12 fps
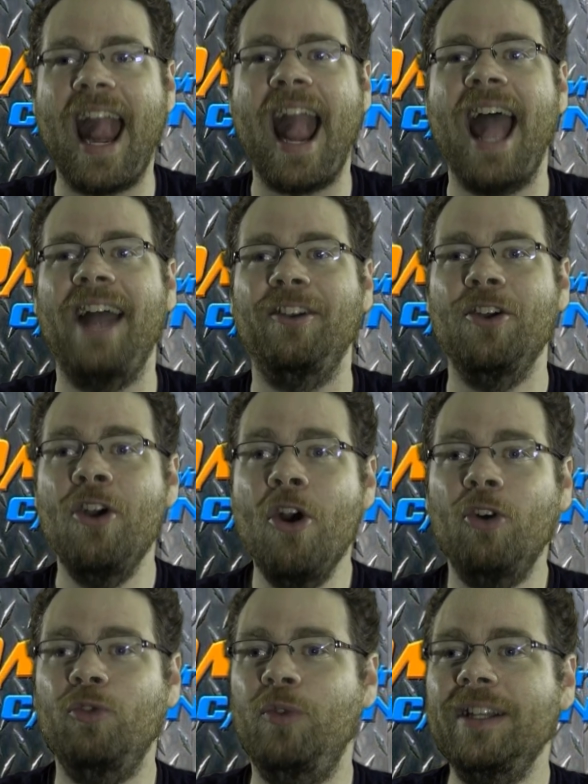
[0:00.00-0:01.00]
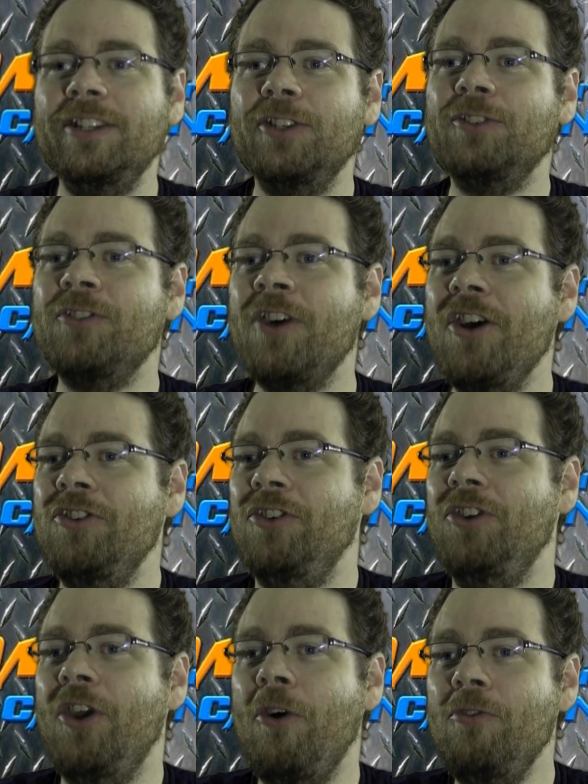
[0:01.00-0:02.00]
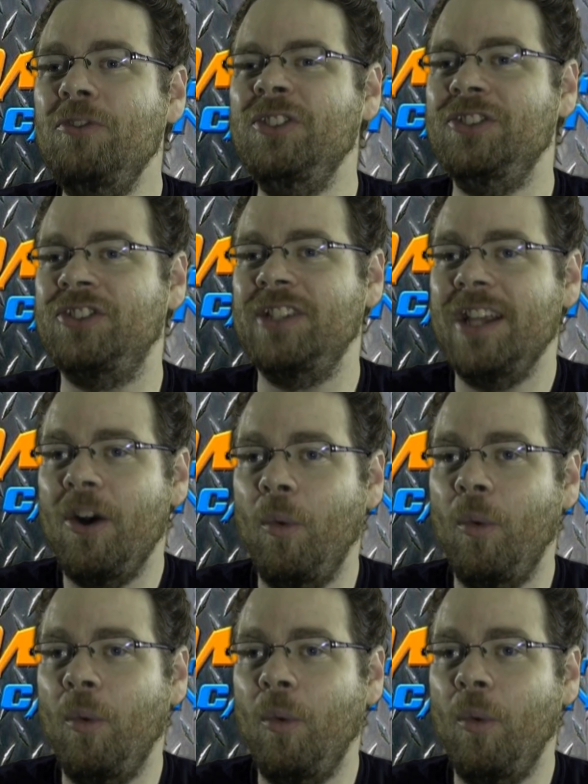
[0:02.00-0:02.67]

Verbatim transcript: and Riddler knows